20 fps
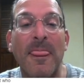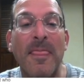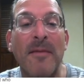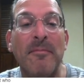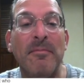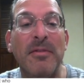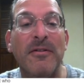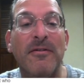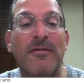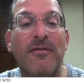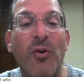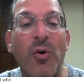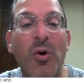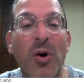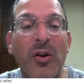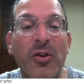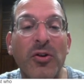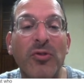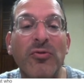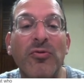
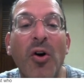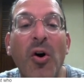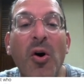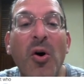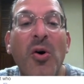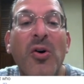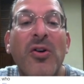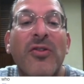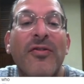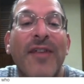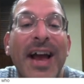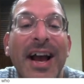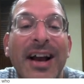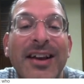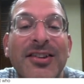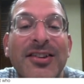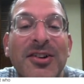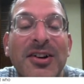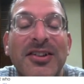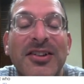before the road of
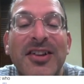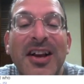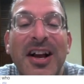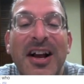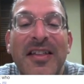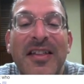excellence,